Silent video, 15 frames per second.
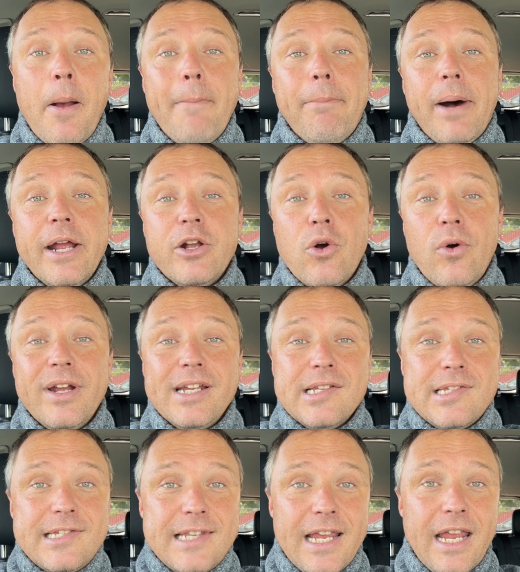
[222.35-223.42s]
by going
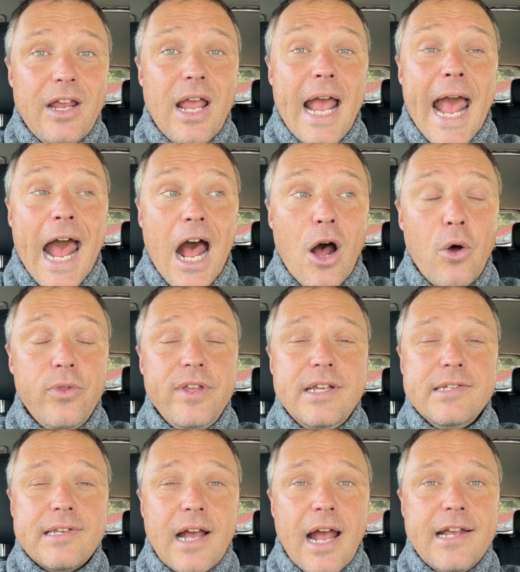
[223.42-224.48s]
and seeing how
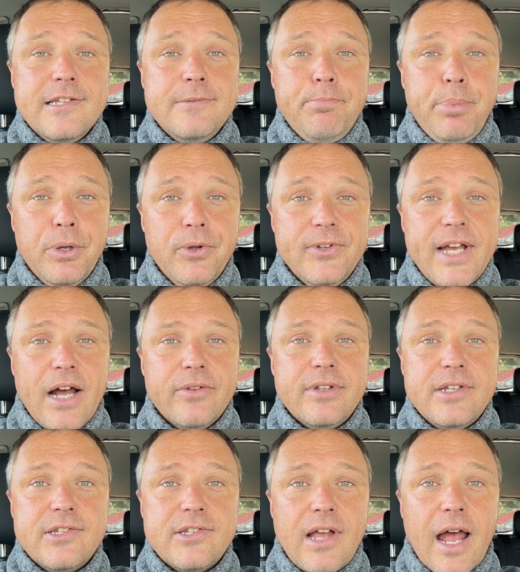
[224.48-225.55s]
these guys build out
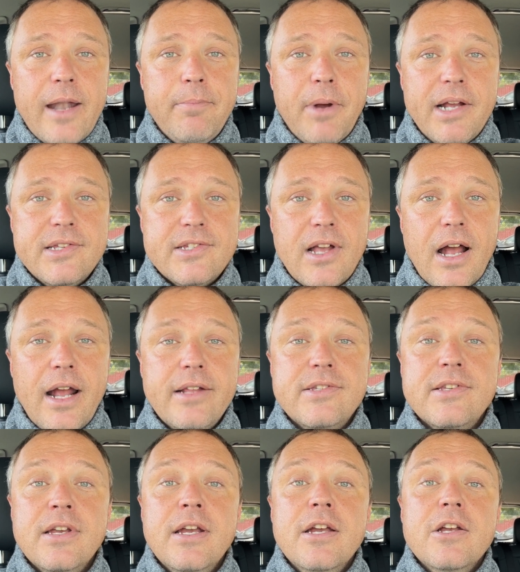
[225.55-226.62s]
these side-by-sides